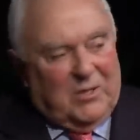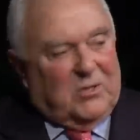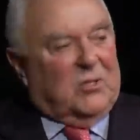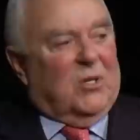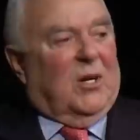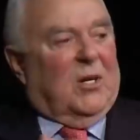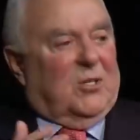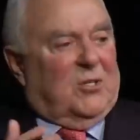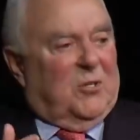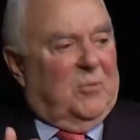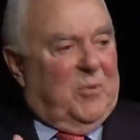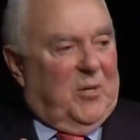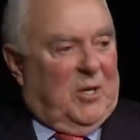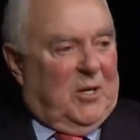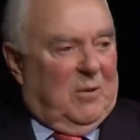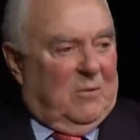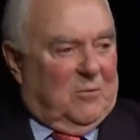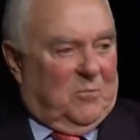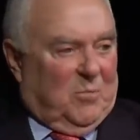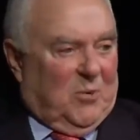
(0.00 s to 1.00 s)
Johnson
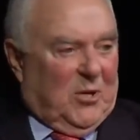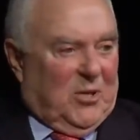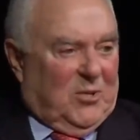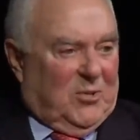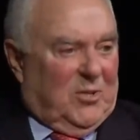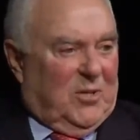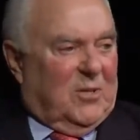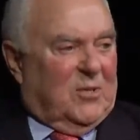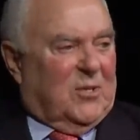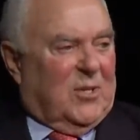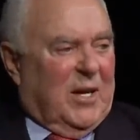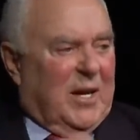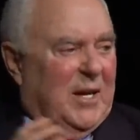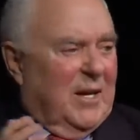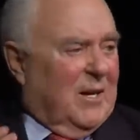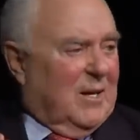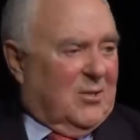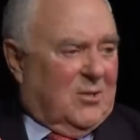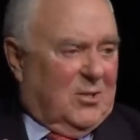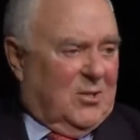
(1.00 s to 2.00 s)
becomes president. It's
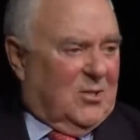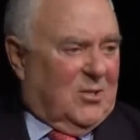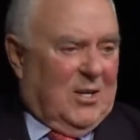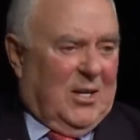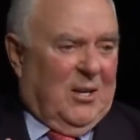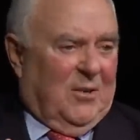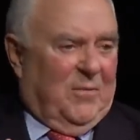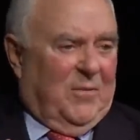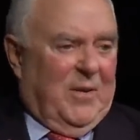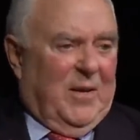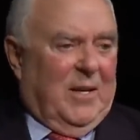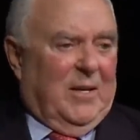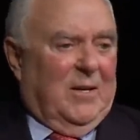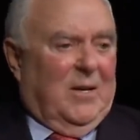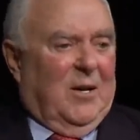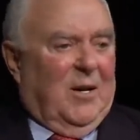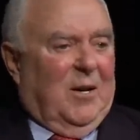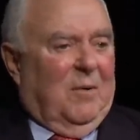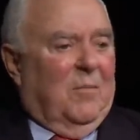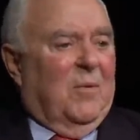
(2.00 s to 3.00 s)
chaos in South
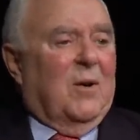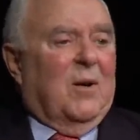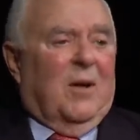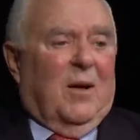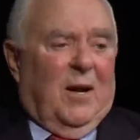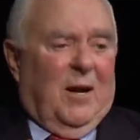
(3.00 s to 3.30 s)
Vietnam.